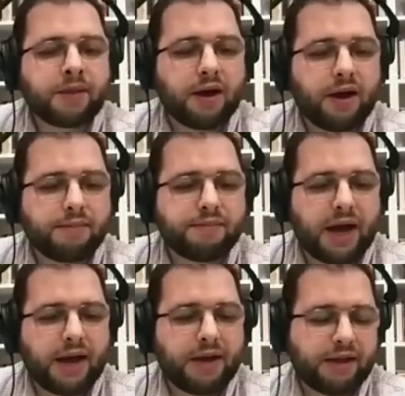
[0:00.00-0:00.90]
um,
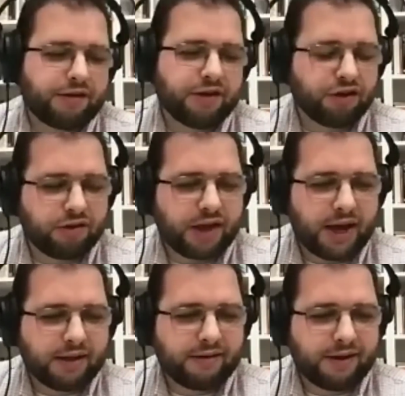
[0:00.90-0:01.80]
I made decisions
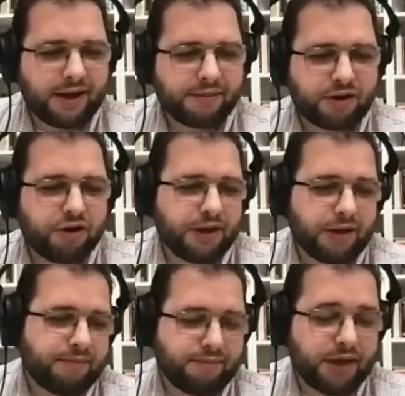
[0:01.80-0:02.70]
that uh, could
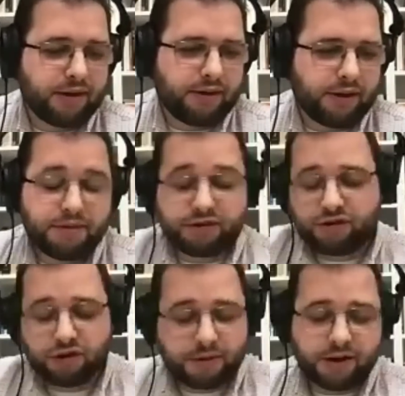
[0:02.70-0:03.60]
be you know
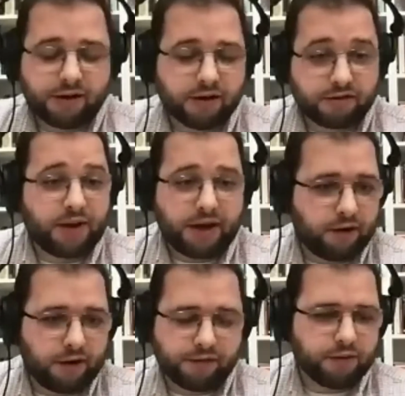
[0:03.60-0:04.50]
misinterpreted or it's my
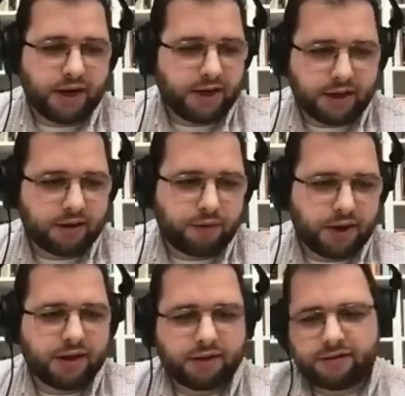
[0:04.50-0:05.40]
fault for writing it in a
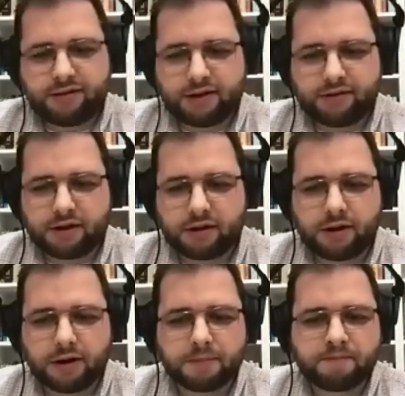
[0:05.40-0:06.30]
way that's that's
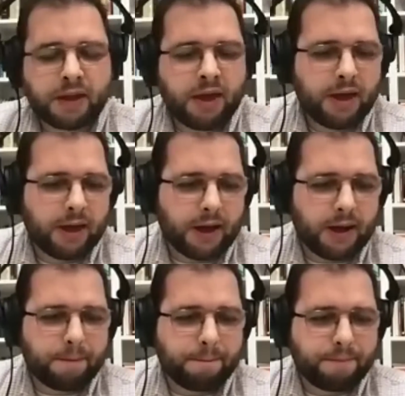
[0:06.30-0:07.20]
unclear.
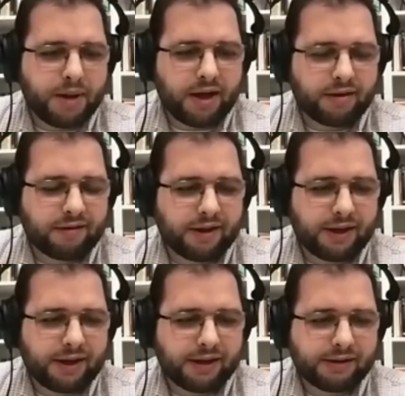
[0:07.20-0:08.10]
Um, but
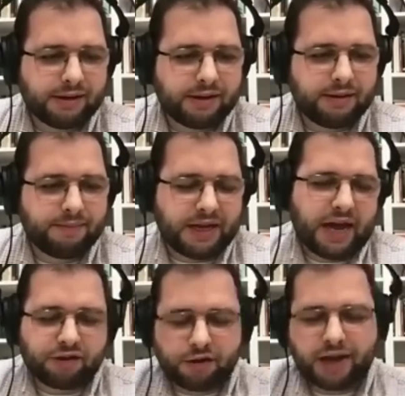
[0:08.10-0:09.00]
uh, but
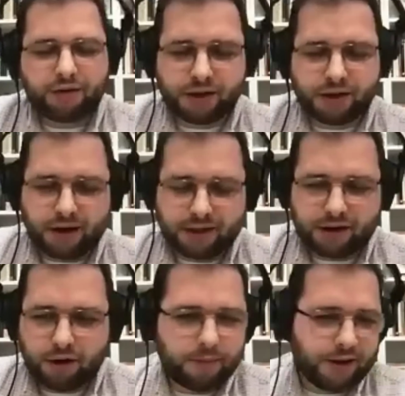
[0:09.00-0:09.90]
yeah, so anyone on the
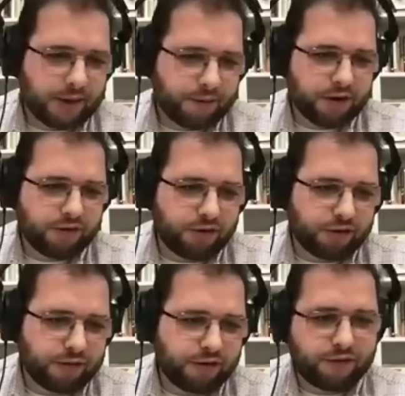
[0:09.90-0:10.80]
call hoping I'm going to
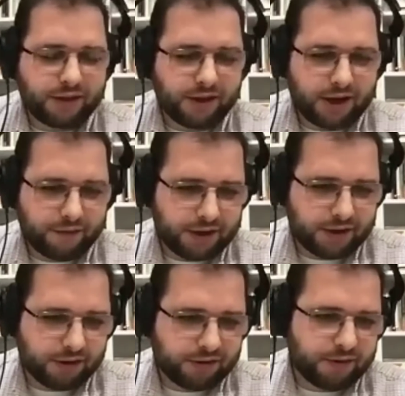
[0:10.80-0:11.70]
sort of defend the
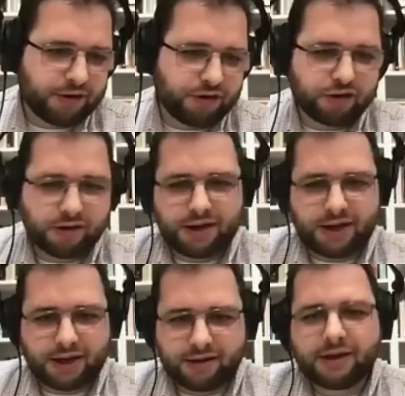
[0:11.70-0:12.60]
covenantalist position
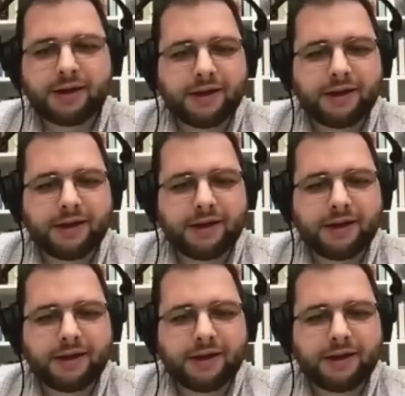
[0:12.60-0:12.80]
and